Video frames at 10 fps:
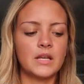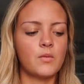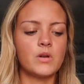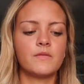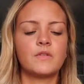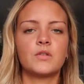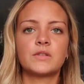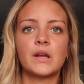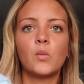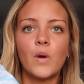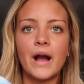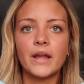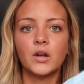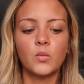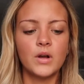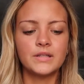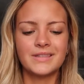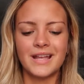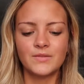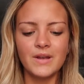like one of those like wire ones.
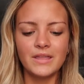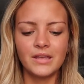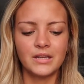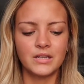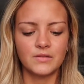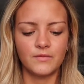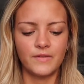That's why I think it doesn't